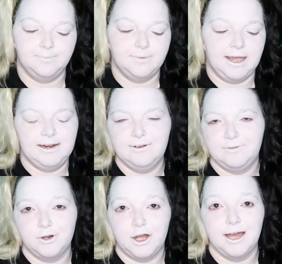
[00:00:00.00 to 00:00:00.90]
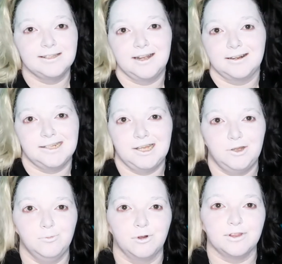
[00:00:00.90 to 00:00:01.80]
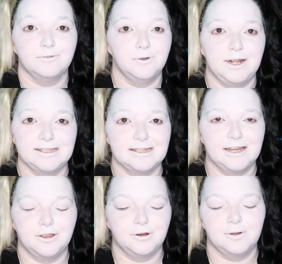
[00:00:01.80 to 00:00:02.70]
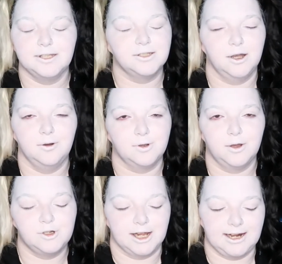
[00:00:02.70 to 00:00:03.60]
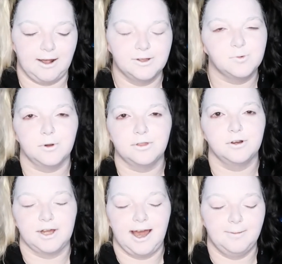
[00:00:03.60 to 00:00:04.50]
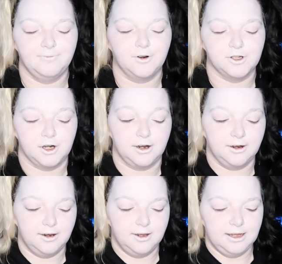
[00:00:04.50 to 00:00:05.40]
And even if you're not, it's not gonna take you more than a few days to get through it. So go check it out. It's worth your time for sure.